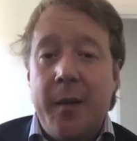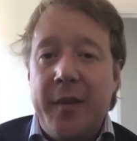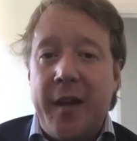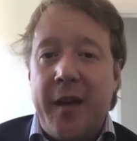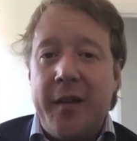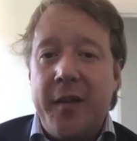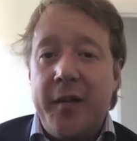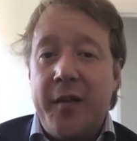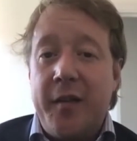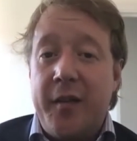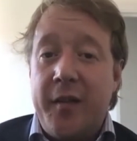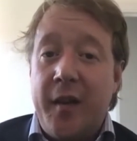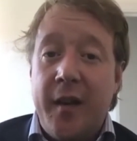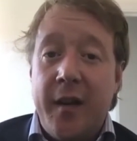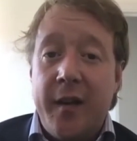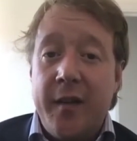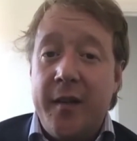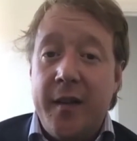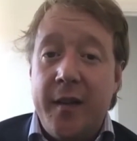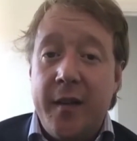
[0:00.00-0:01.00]
as a
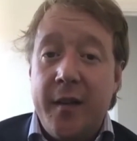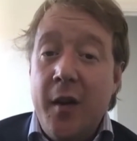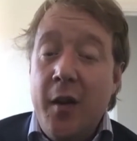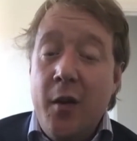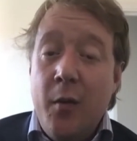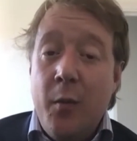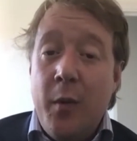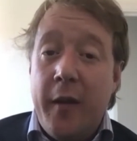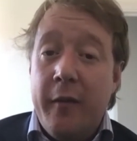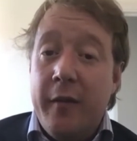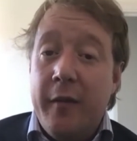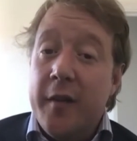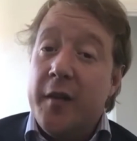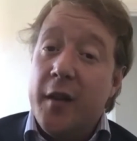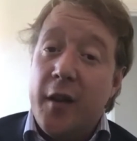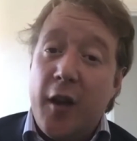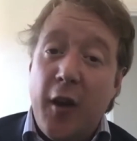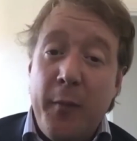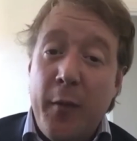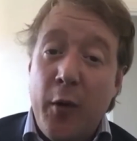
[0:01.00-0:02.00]
society, whether it's
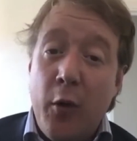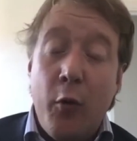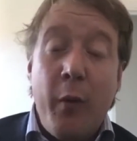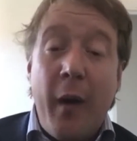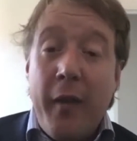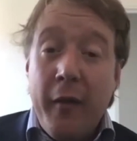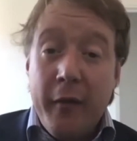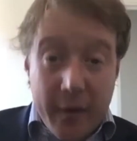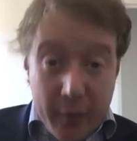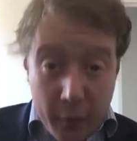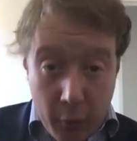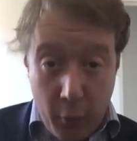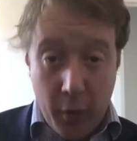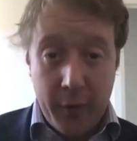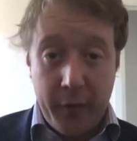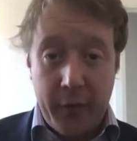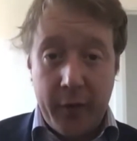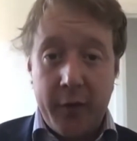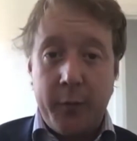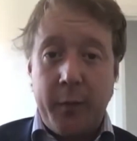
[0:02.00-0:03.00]
the government or whether it's all
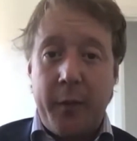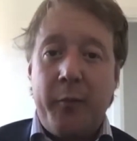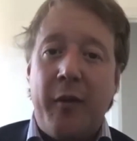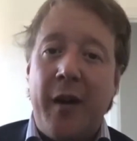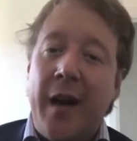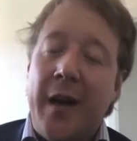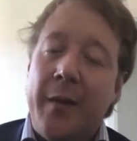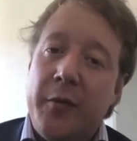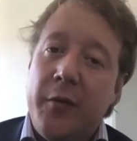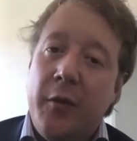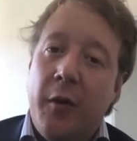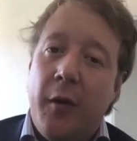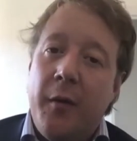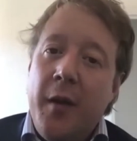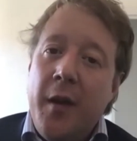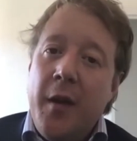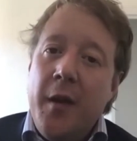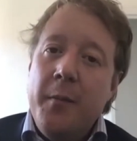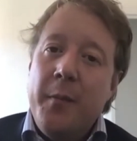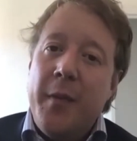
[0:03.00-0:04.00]
of us, we've perhaps not
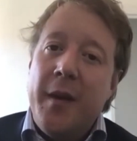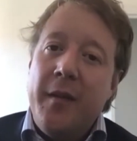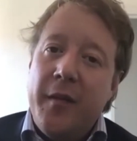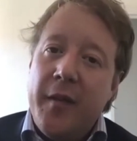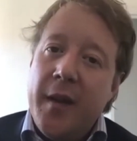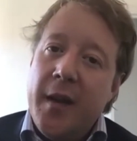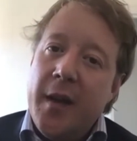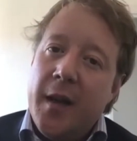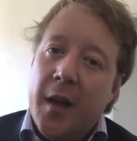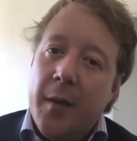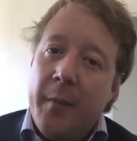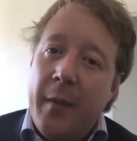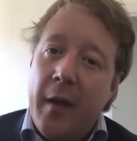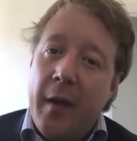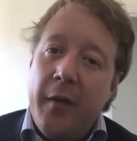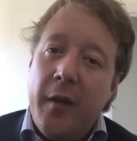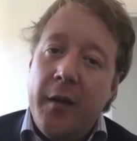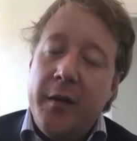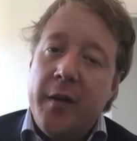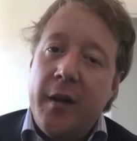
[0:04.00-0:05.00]
been thinking
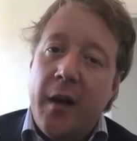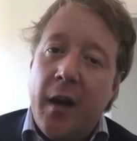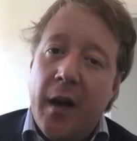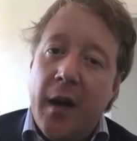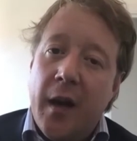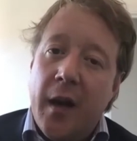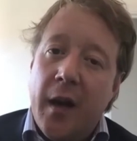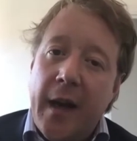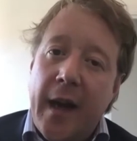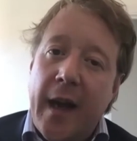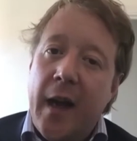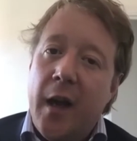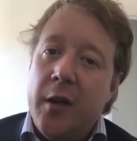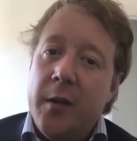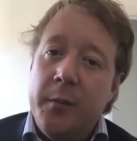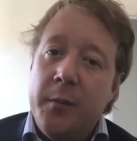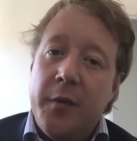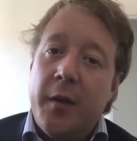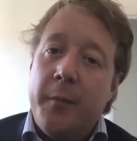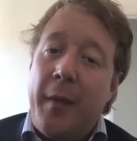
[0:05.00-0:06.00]
about those in our care homes
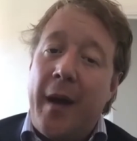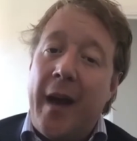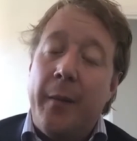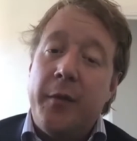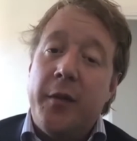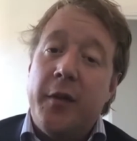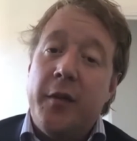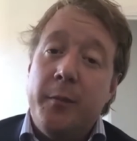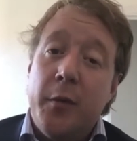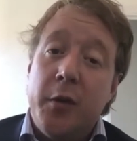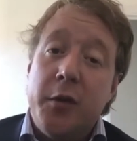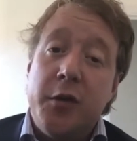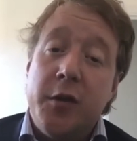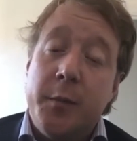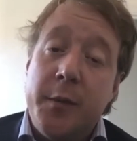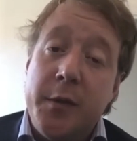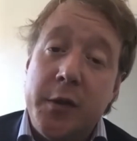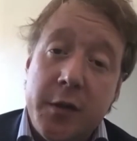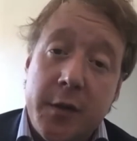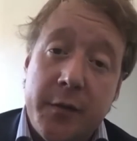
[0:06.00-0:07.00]
perhaps as much as we
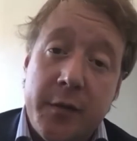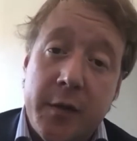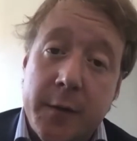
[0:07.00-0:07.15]
should have done.